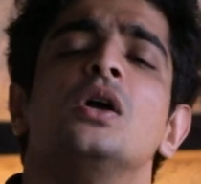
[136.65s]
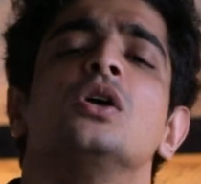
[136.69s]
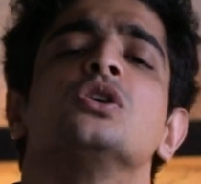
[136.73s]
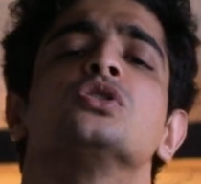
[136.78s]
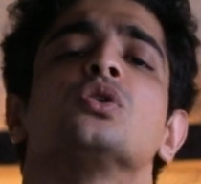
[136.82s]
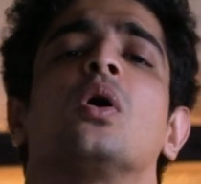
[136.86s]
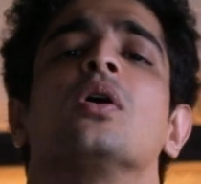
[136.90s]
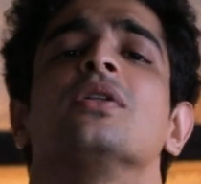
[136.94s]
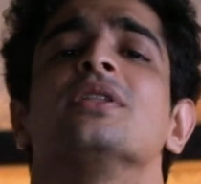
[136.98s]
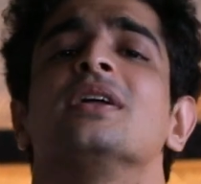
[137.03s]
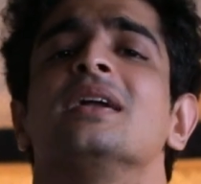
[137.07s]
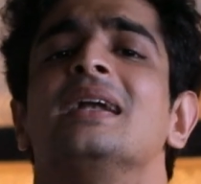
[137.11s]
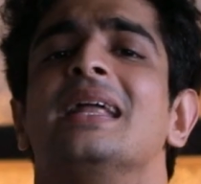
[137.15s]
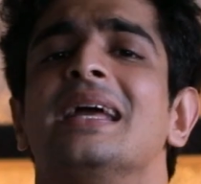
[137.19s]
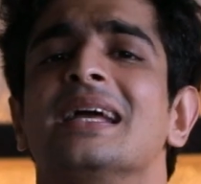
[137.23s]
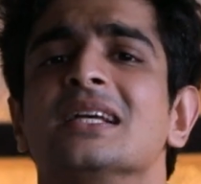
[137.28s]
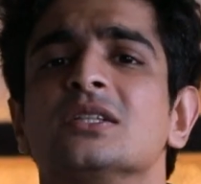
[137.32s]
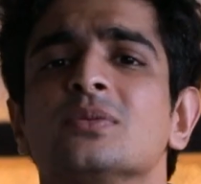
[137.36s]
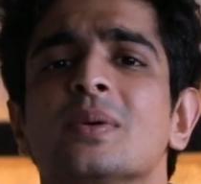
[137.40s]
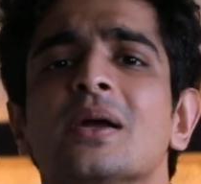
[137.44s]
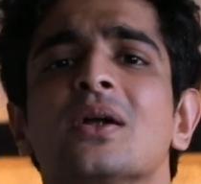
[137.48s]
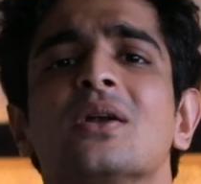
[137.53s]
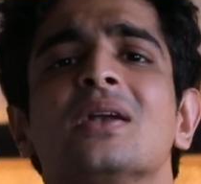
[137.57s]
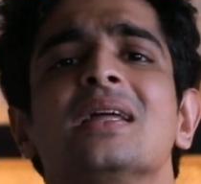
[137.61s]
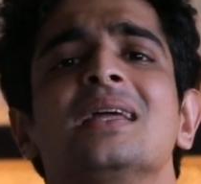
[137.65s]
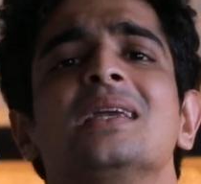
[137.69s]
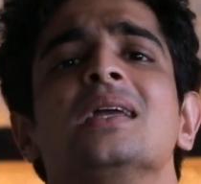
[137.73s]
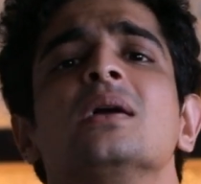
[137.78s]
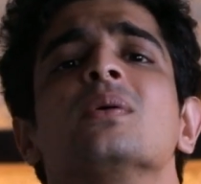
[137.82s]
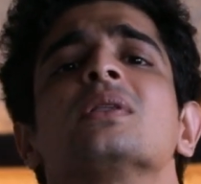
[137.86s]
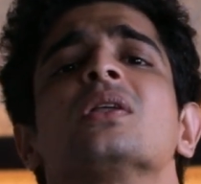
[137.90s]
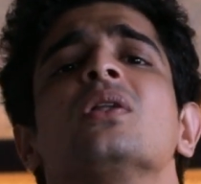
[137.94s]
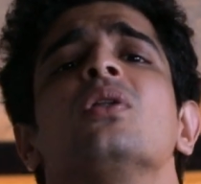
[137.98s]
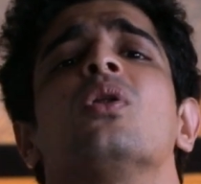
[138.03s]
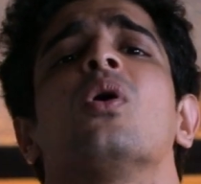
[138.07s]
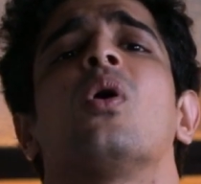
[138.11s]
So on the days where you're dealing
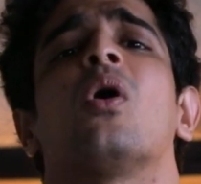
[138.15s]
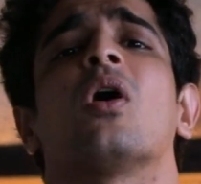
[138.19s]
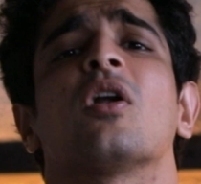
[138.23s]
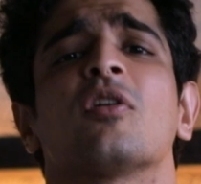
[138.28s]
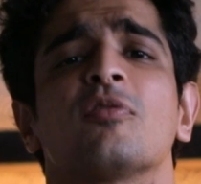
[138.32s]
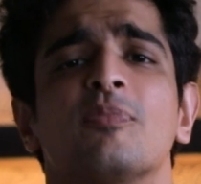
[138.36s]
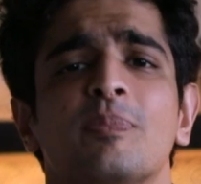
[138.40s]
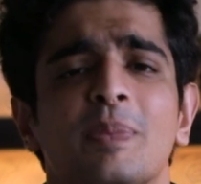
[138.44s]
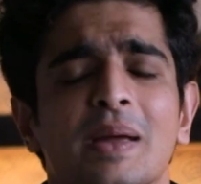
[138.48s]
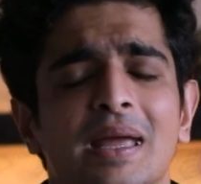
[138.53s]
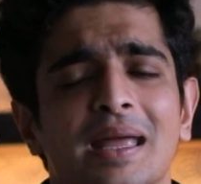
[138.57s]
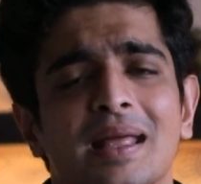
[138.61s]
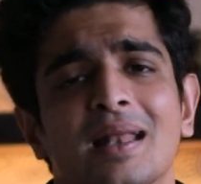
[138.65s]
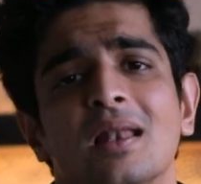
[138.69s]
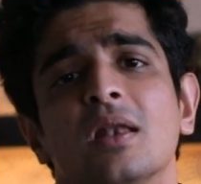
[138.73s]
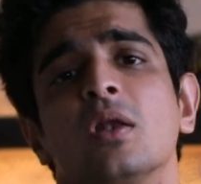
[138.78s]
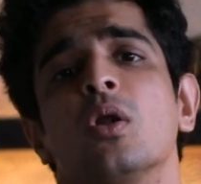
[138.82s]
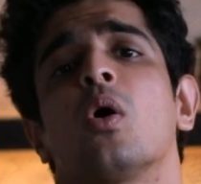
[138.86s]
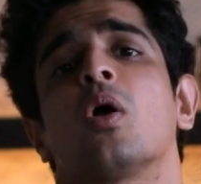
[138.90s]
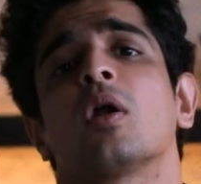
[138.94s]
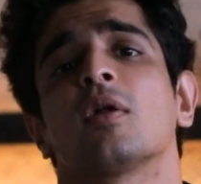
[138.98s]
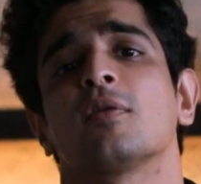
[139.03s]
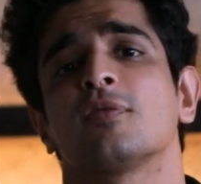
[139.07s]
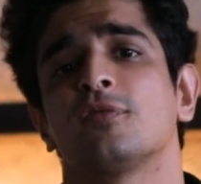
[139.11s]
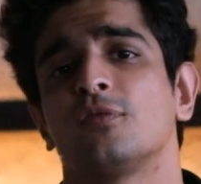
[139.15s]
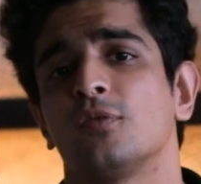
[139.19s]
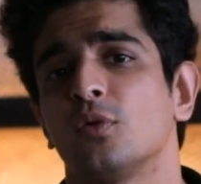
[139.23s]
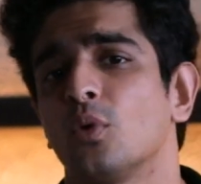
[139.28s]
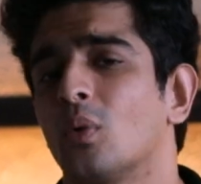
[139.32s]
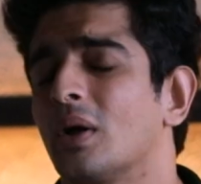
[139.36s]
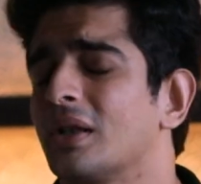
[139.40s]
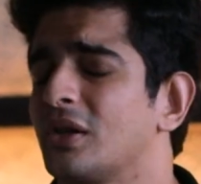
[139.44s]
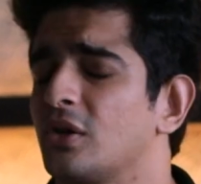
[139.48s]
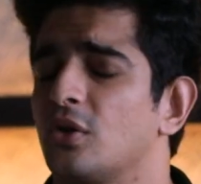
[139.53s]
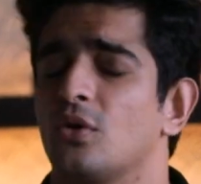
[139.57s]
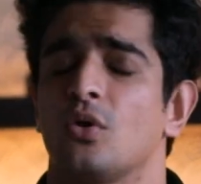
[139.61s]
with a lot of pain, lot of
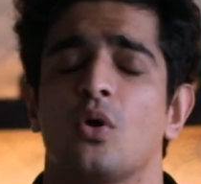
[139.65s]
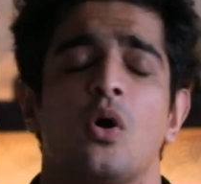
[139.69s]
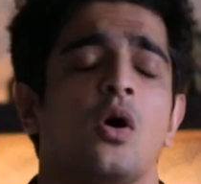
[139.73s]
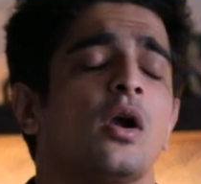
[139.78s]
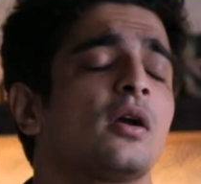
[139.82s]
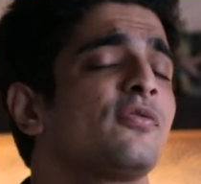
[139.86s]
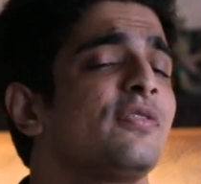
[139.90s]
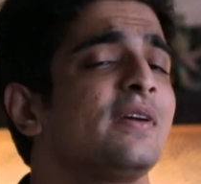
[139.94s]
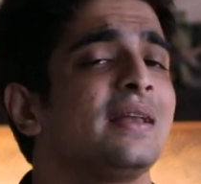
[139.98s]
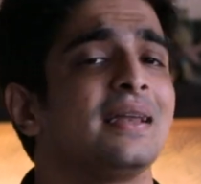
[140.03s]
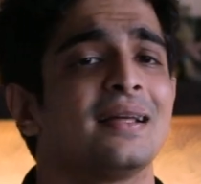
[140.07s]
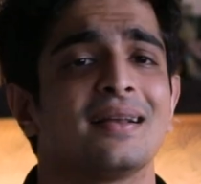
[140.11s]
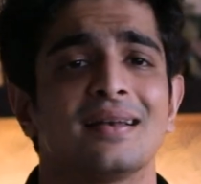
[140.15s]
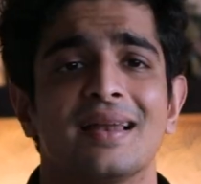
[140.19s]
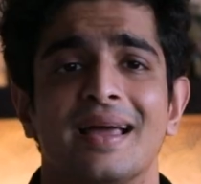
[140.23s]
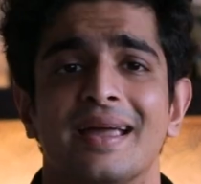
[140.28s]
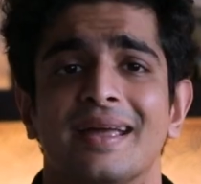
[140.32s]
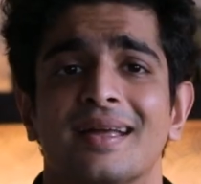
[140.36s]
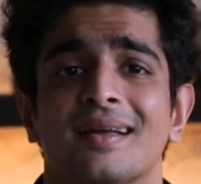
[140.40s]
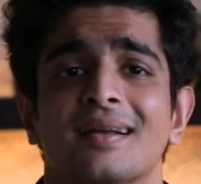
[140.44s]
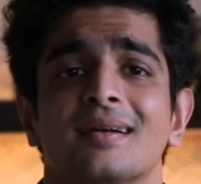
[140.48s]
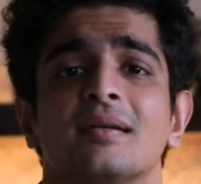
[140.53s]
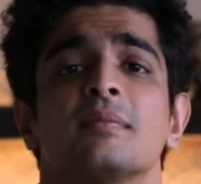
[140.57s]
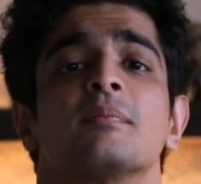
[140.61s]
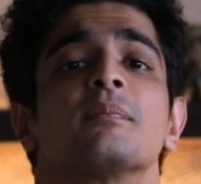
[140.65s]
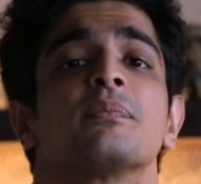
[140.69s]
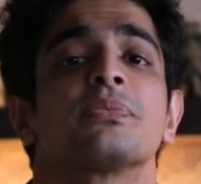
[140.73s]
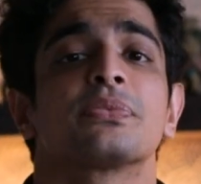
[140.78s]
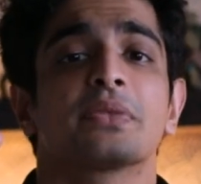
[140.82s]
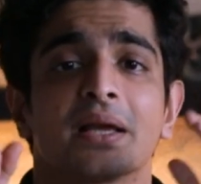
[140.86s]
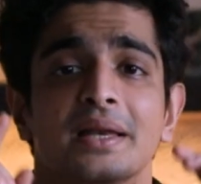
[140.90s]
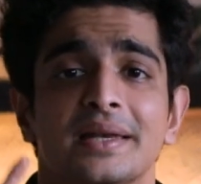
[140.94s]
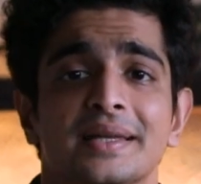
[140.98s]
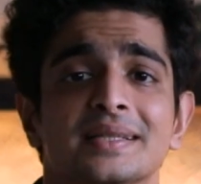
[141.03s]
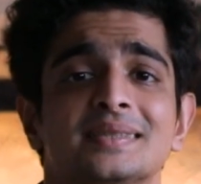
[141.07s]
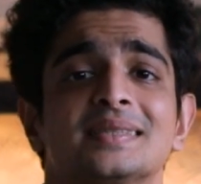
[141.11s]
flow, and you're not feeling like it,
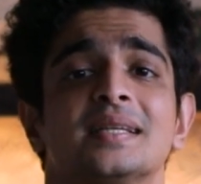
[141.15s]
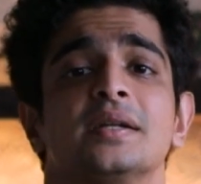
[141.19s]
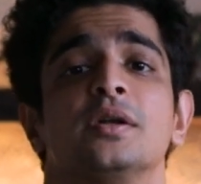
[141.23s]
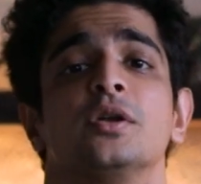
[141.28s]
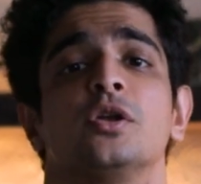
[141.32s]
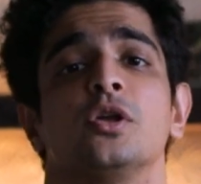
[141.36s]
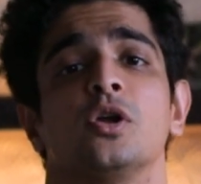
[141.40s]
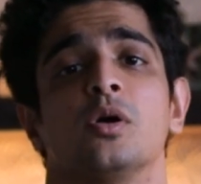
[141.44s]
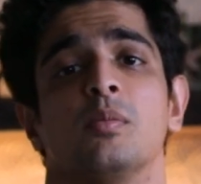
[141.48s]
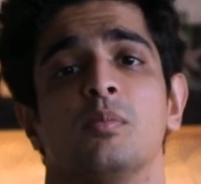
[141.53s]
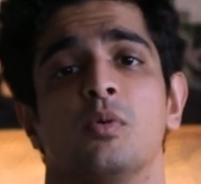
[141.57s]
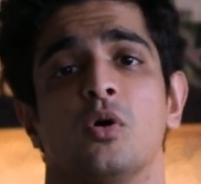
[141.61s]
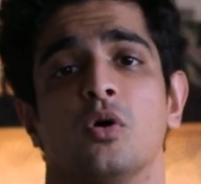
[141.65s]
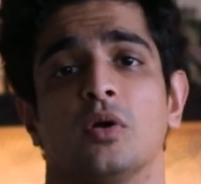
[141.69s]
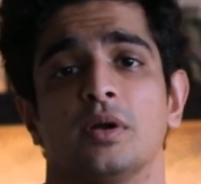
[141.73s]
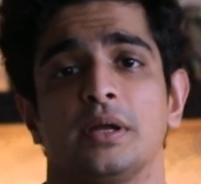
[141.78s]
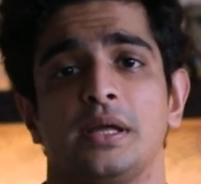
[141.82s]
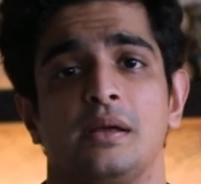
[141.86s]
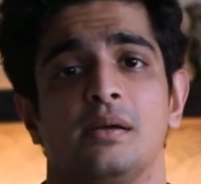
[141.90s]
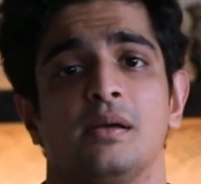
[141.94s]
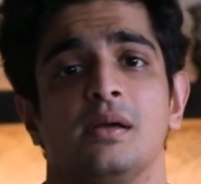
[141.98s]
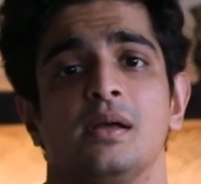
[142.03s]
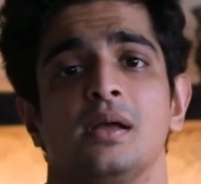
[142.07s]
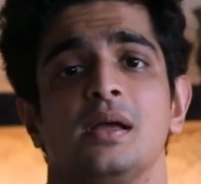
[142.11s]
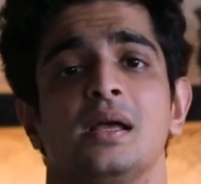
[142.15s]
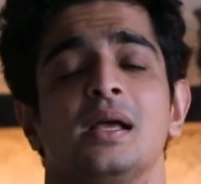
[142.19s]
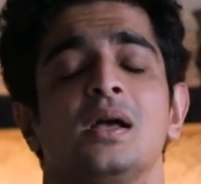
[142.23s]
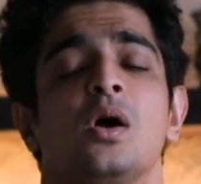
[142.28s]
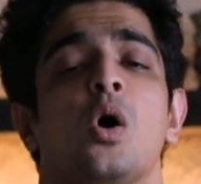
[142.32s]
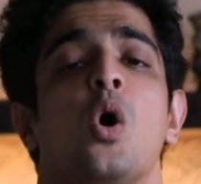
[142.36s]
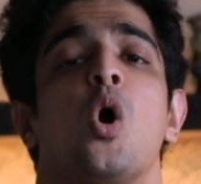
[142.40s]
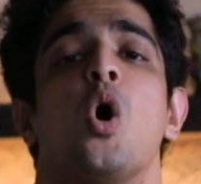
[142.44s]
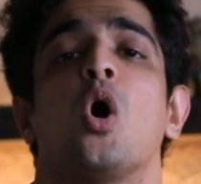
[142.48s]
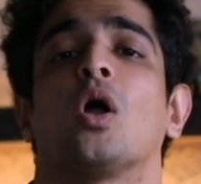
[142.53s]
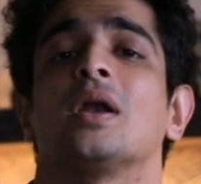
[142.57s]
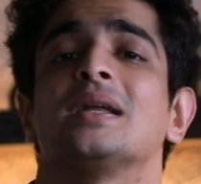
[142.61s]
listen to your body.
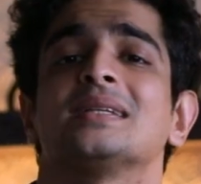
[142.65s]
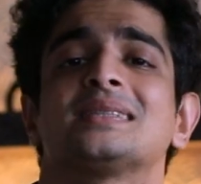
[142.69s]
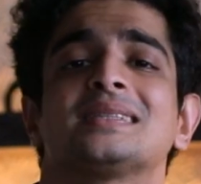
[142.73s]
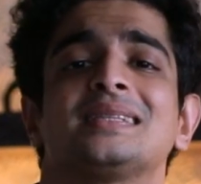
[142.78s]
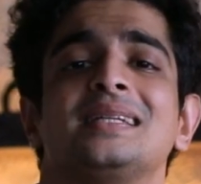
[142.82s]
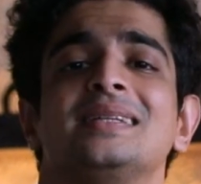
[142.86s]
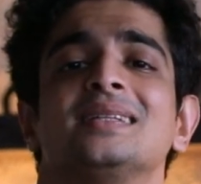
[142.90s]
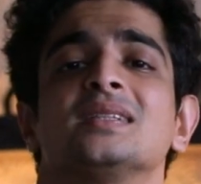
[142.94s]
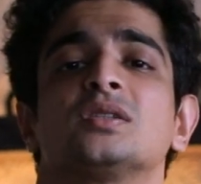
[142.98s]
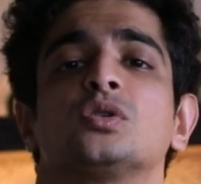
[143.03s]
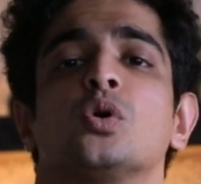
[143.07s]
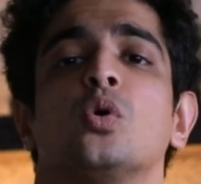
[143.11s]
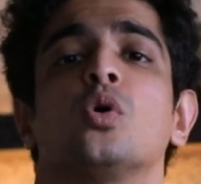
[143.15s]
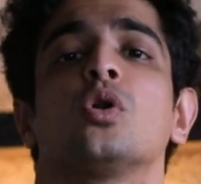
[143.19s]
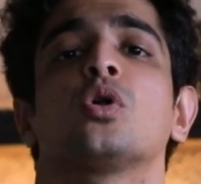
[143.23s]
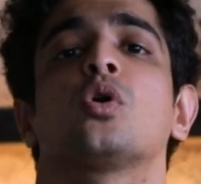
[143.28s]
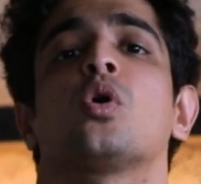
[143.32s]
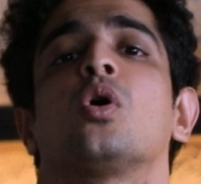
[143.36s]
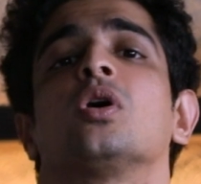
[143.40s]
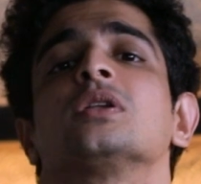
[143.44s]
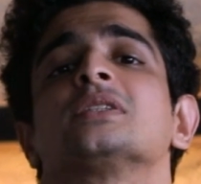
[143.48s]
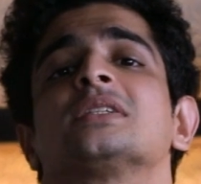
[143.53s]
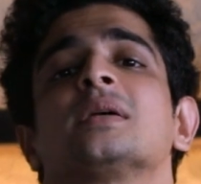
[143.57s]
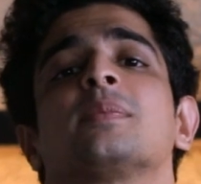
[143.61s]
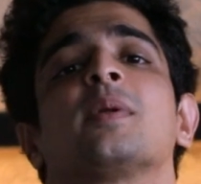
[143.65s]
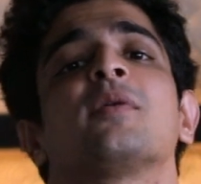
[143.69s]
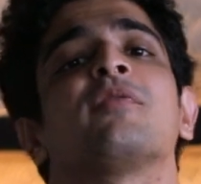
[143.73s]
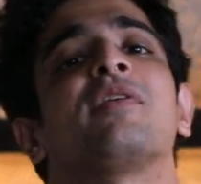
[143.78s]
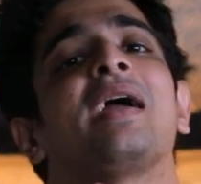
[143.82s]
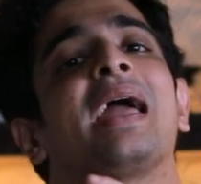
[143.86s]
Honestly, this whole concept of